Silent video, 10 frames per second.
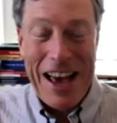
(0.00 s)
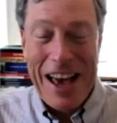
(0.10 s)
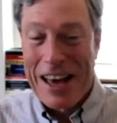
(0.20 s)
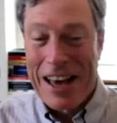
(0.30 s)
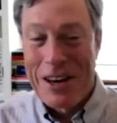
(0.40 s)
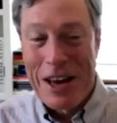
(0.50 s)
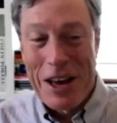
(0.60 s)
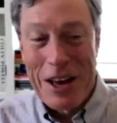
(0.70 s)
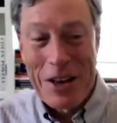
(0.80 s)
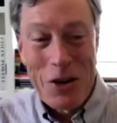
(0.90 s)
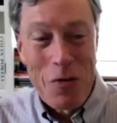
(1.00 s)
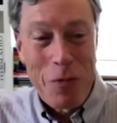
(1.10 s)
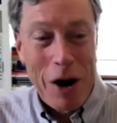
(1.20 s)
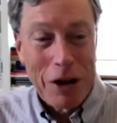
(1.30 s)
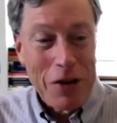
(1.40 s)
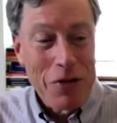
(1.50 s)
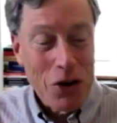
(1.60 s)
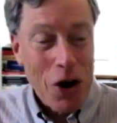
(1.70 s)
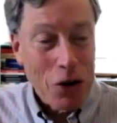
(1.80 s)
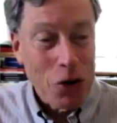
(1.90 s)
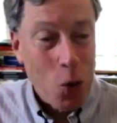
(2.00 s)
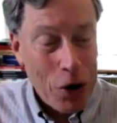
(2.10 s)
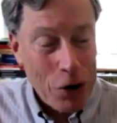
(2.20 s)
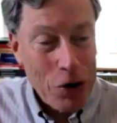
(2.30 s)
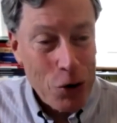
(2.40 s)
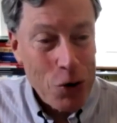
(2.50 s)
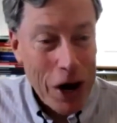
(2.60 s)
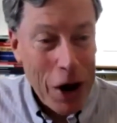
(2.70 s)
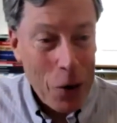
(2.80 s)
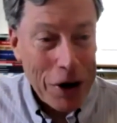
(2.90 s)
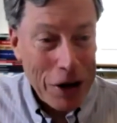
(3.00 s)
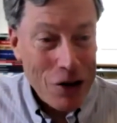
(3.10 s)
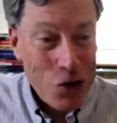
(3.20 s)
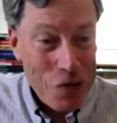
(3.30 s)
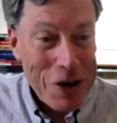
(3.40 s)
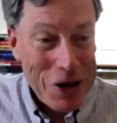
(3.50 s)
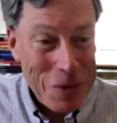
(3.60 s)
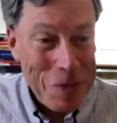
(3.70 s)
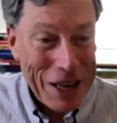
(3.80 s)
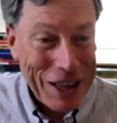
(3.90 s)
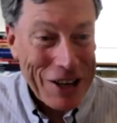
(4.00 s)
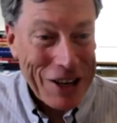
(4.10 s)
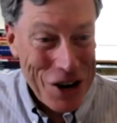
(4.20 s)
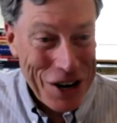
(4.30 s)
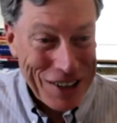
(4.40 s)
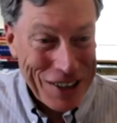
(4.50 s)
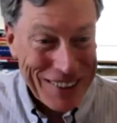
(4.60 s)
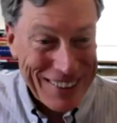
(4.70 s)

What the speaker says: And you've probably even talked to one or two Taiwanese who've been to mainland China.